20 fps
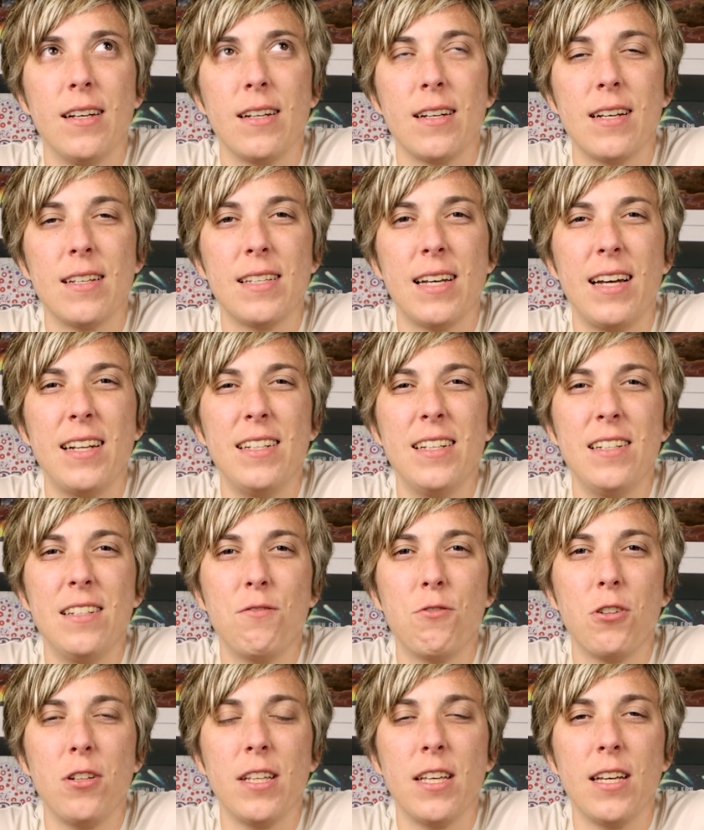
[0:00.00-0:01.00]
Because I
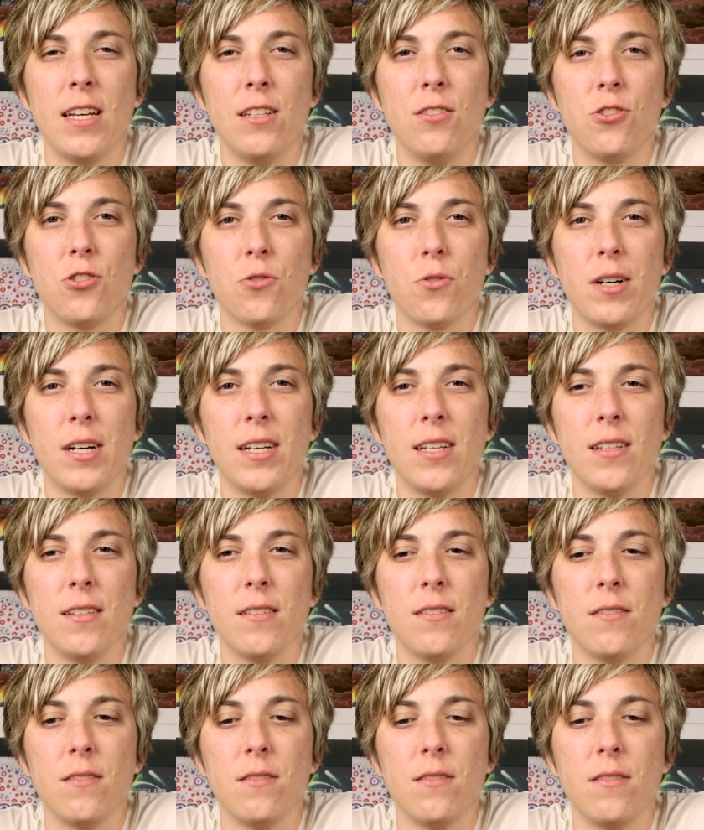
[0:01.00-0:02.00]
didn't really enjoy,
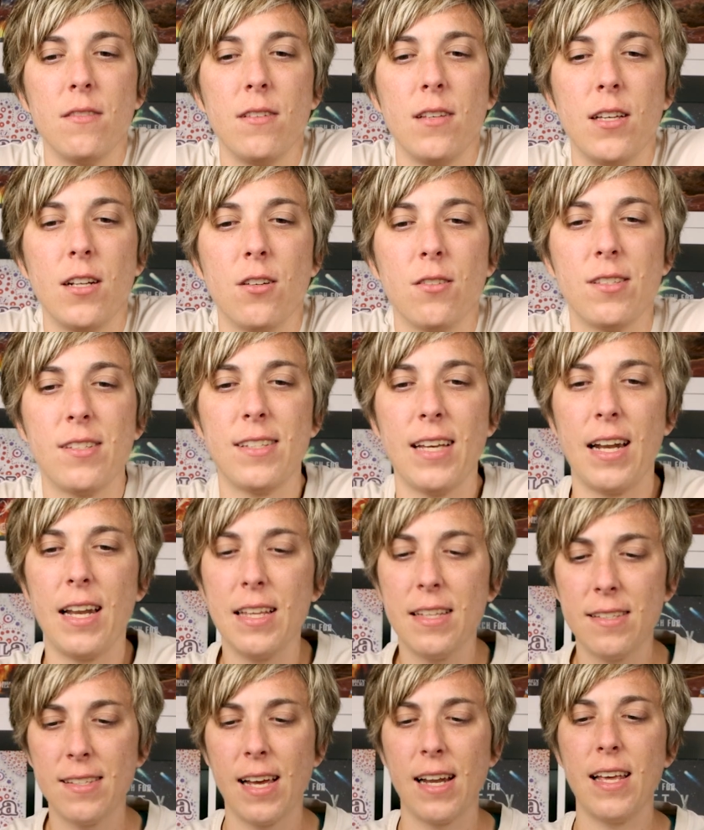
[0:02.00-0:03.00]

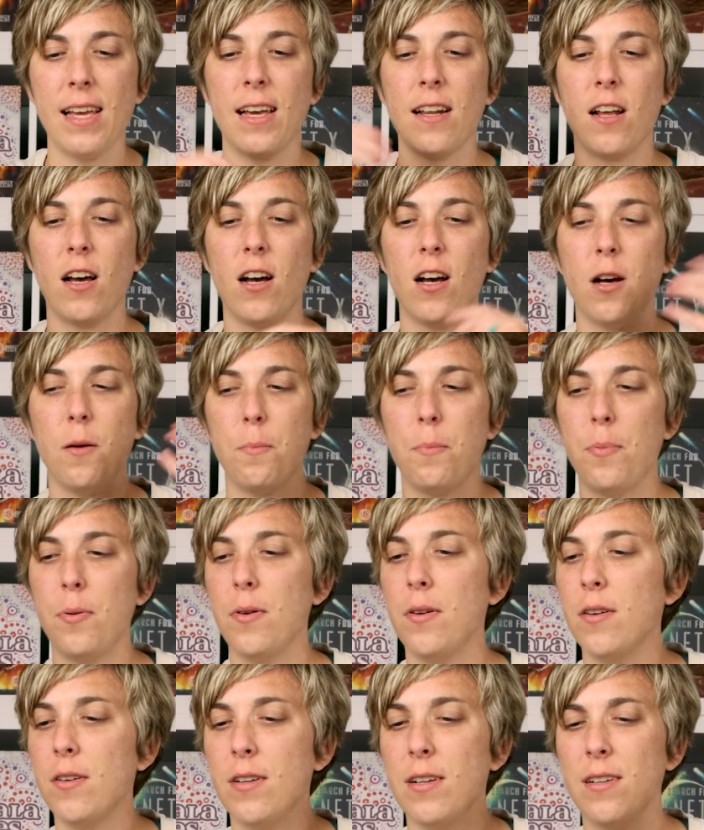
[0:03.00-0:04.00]
setting it up.
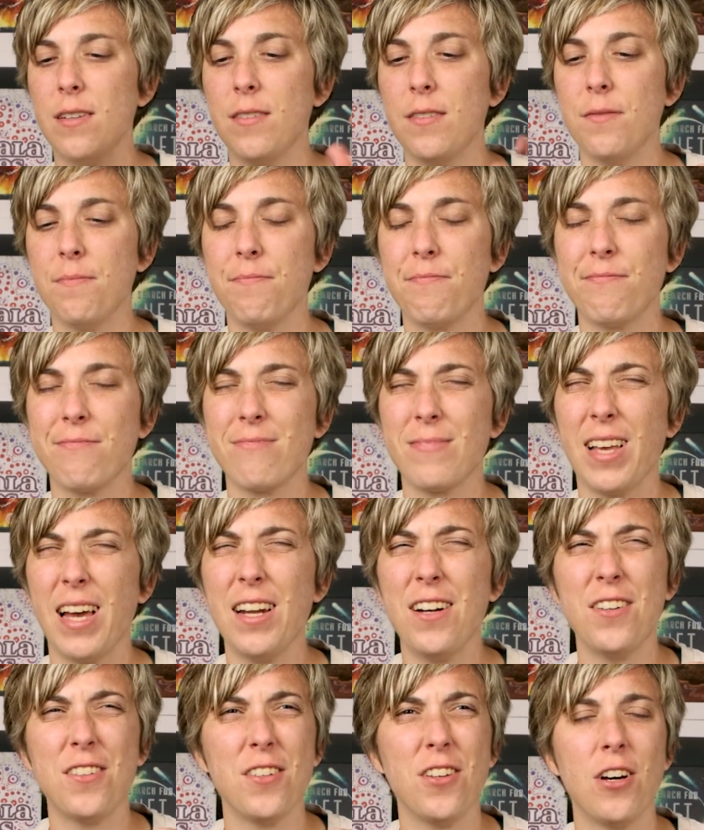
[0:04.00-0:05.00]
I
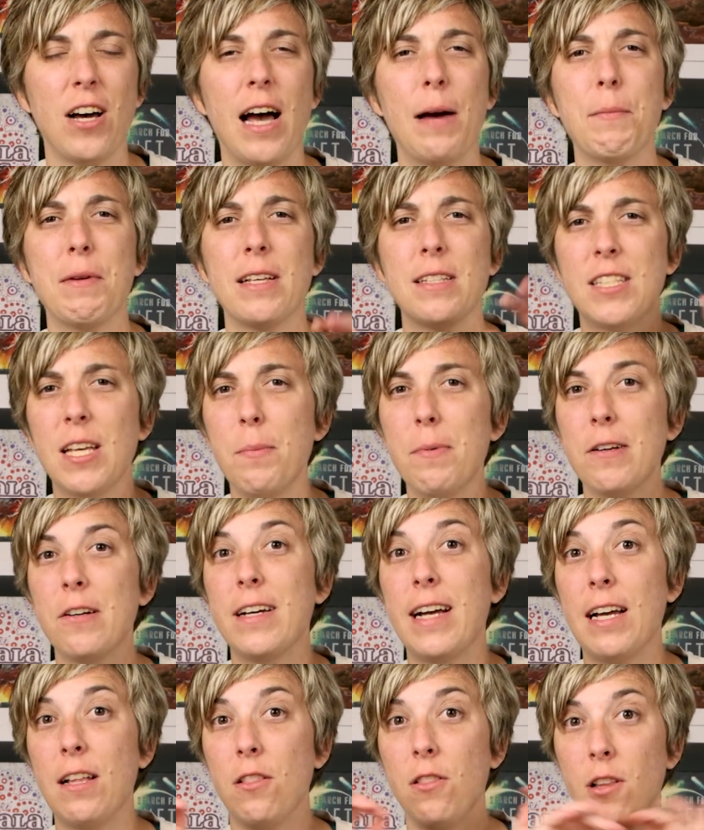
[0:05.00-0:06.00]
don't know. I mean,
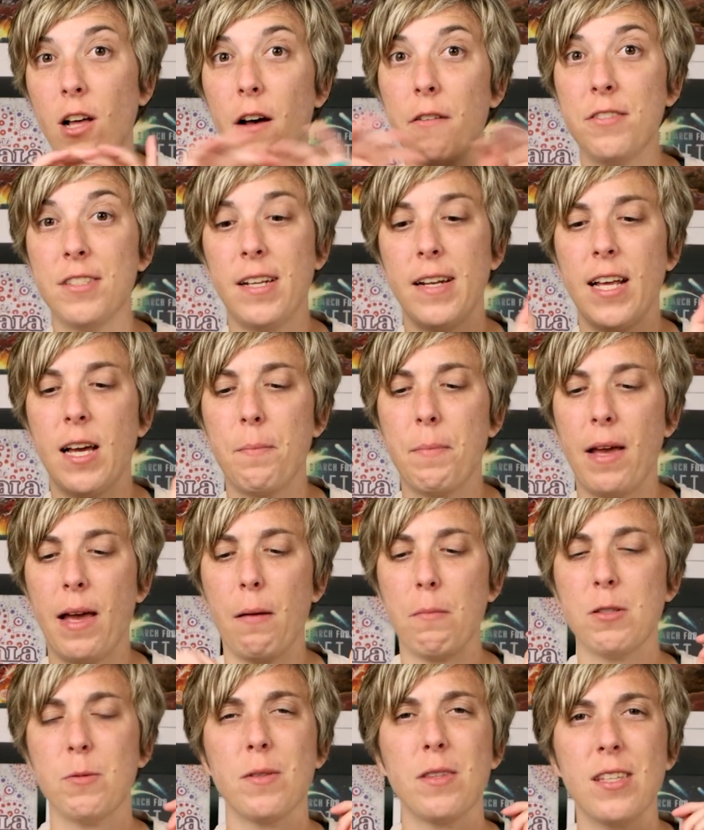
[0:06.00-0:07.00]
typically I love setting up
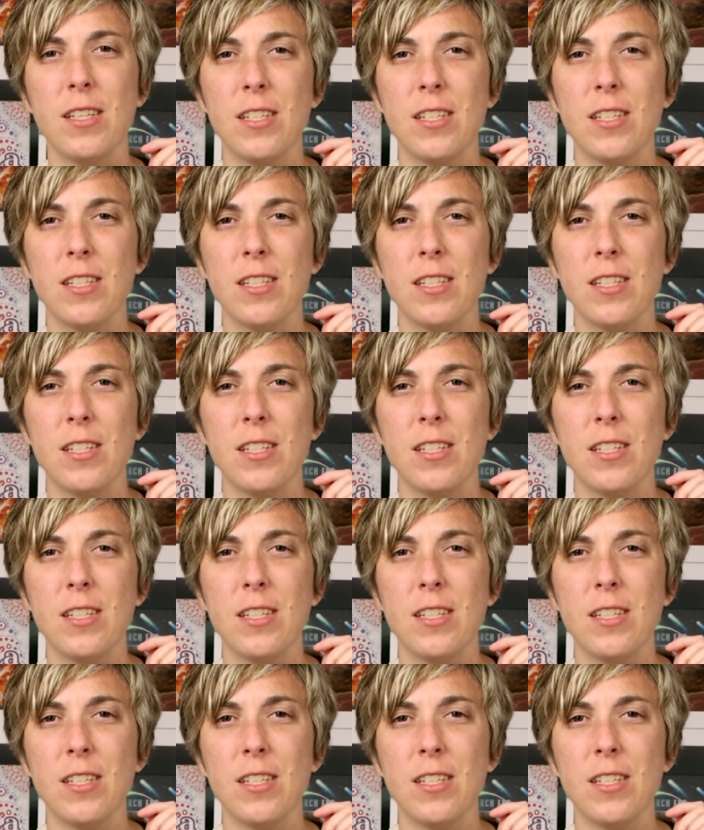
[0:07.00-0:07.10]
games, but